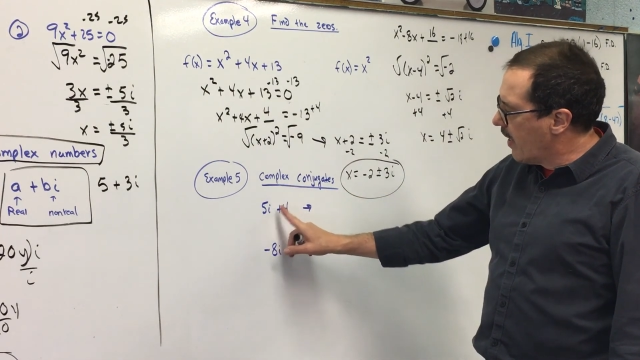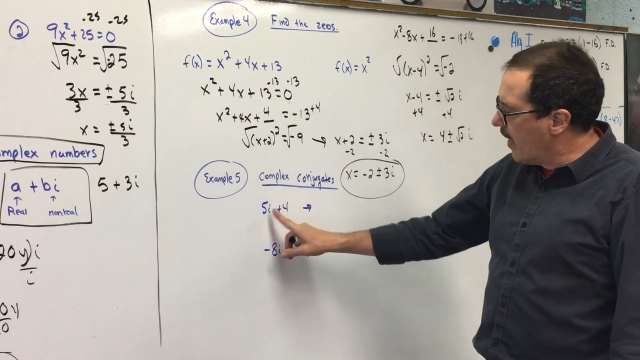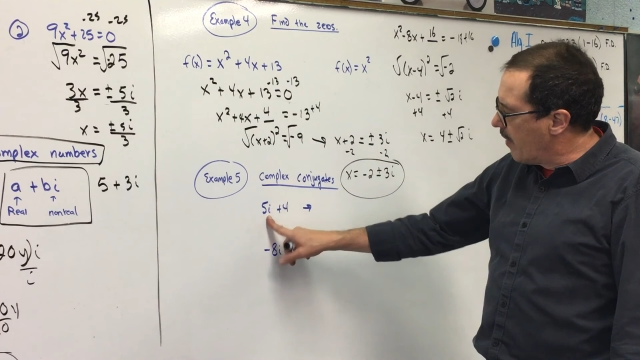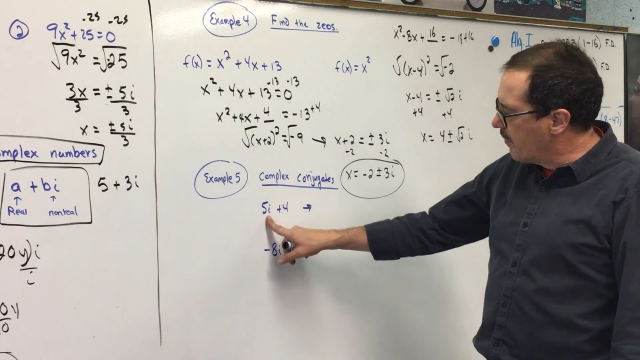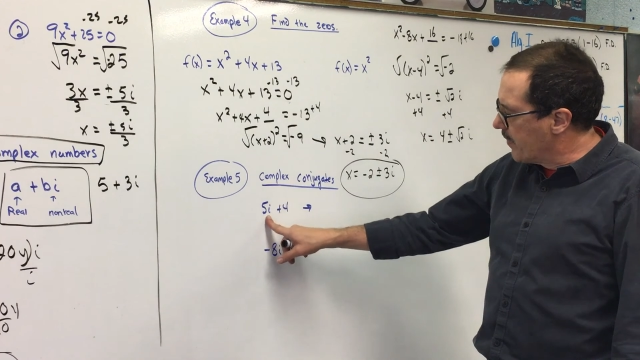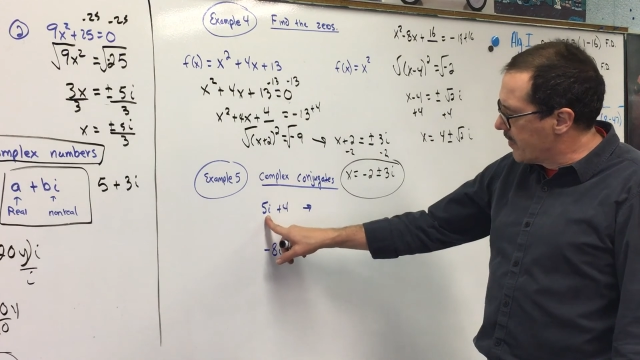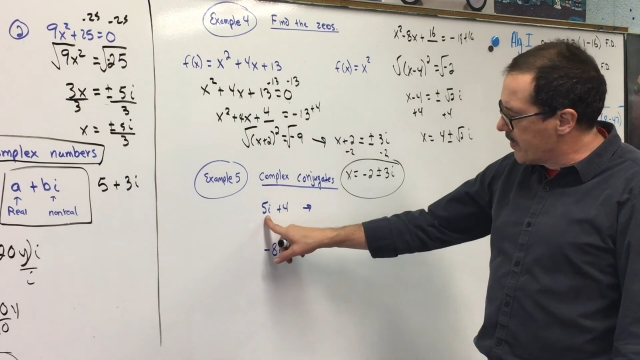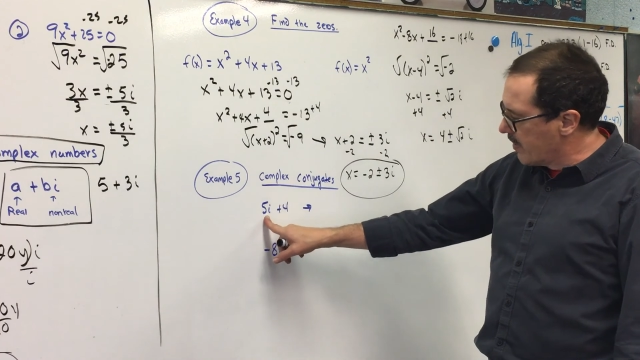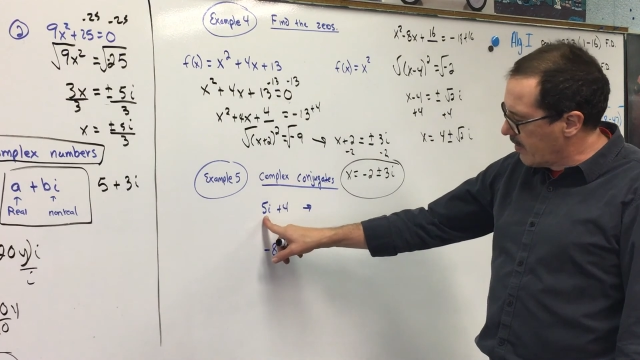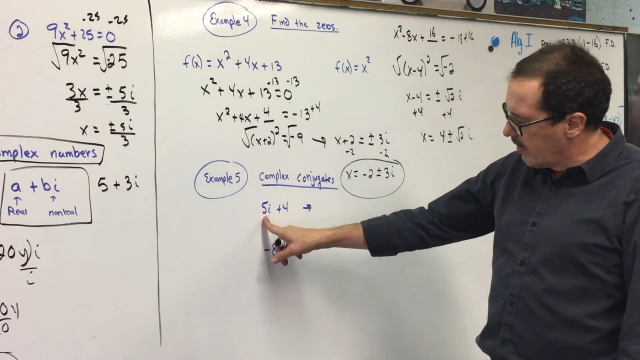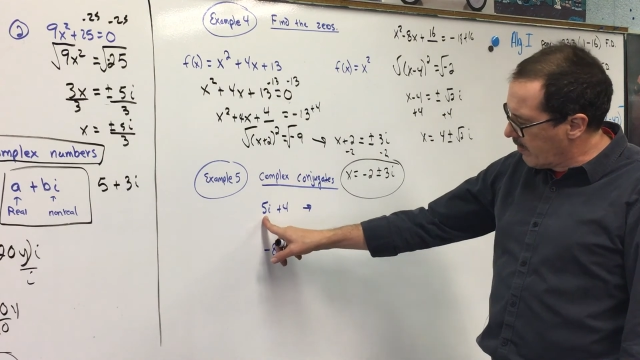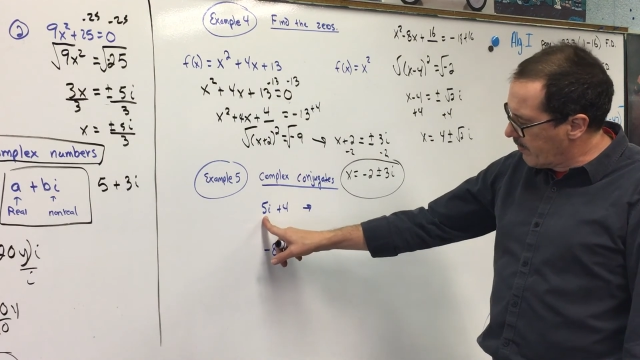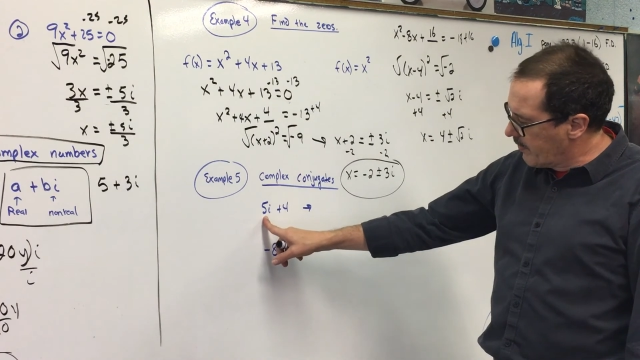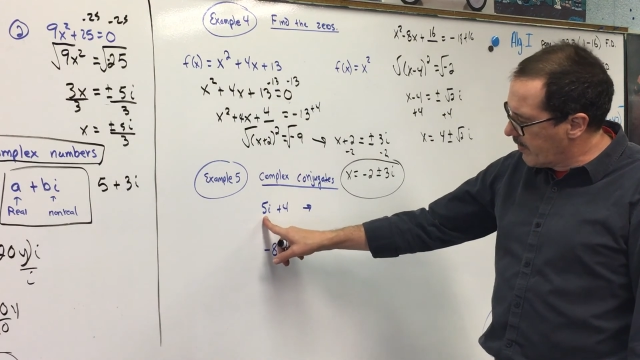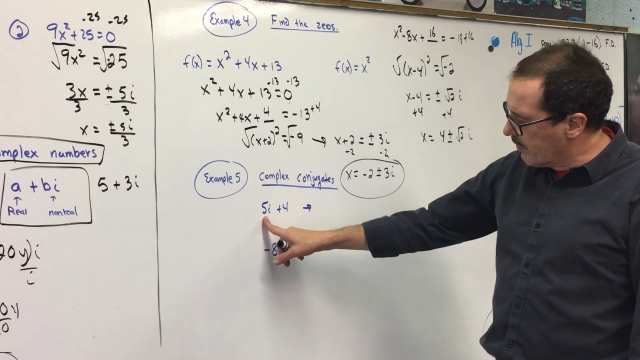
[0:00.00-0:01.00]
opposite
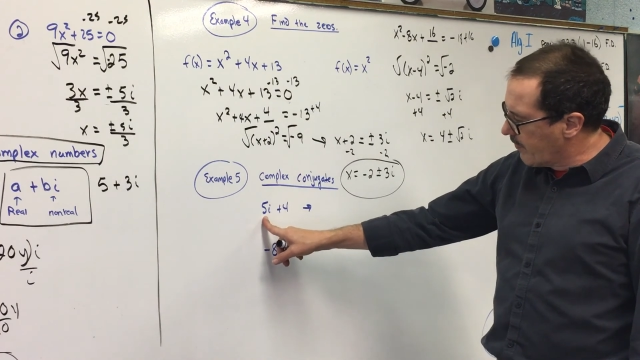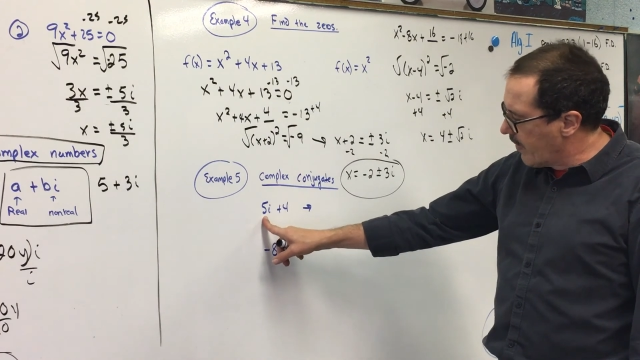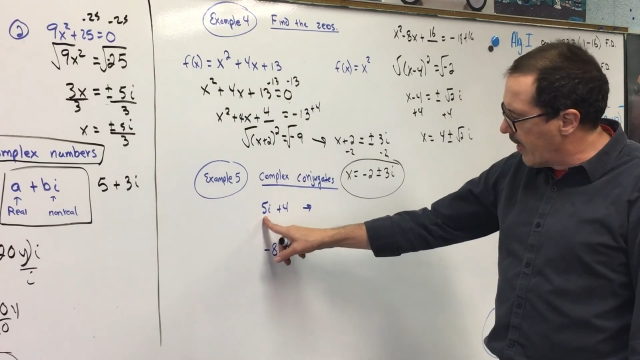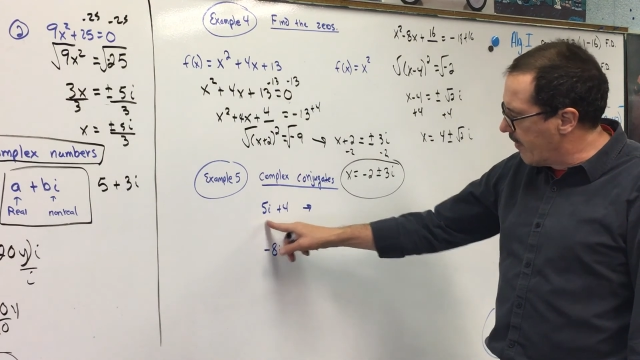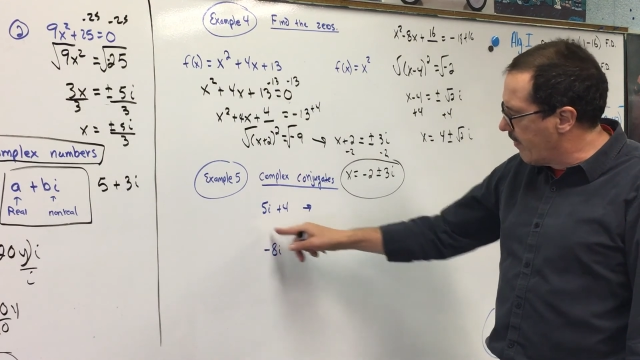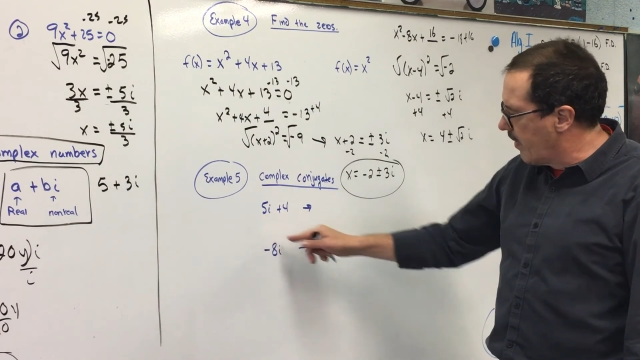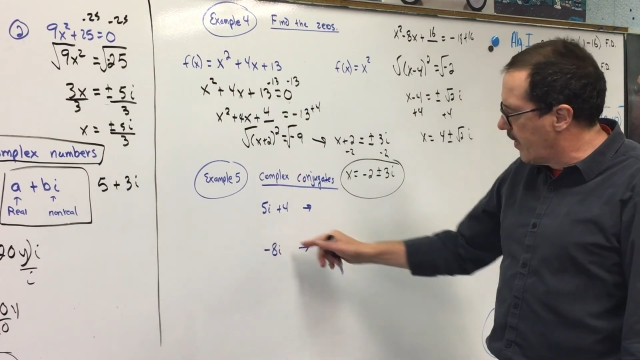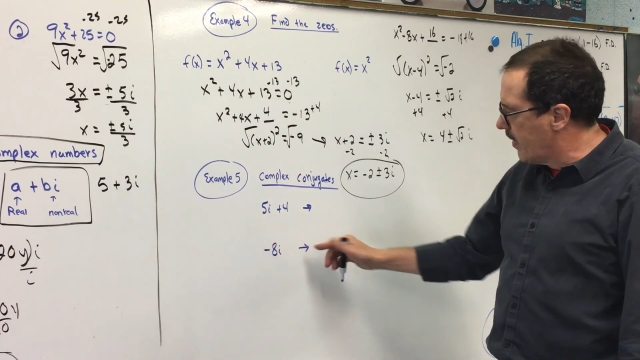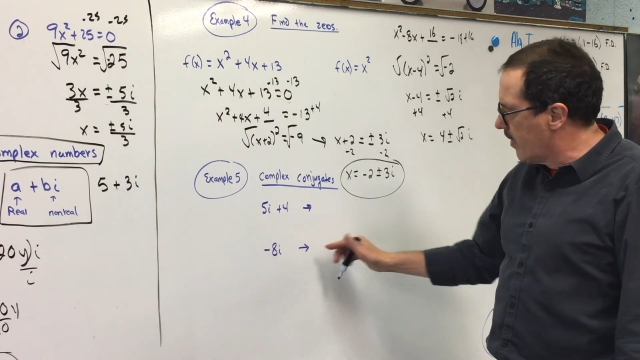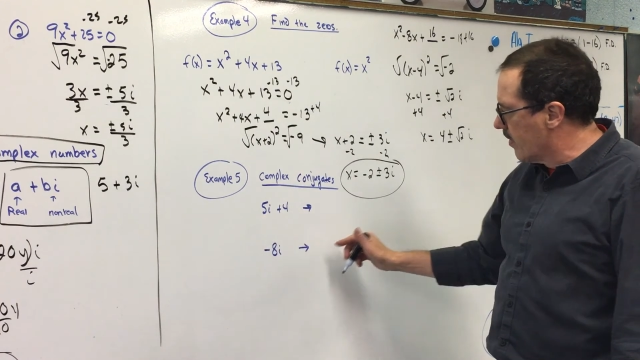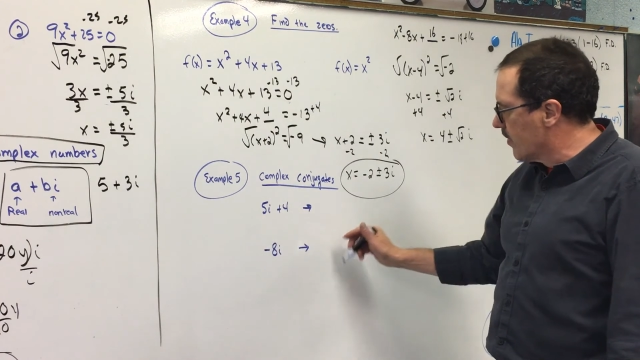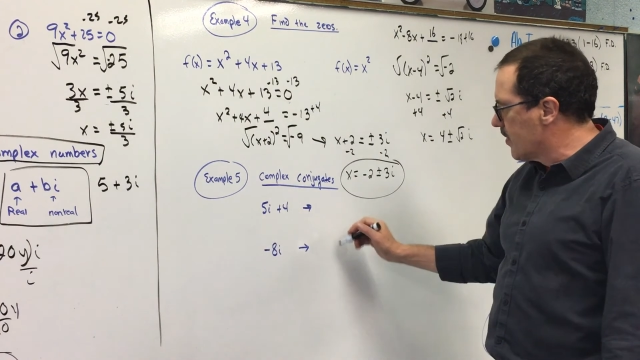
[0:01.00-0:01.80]
of the 5i here.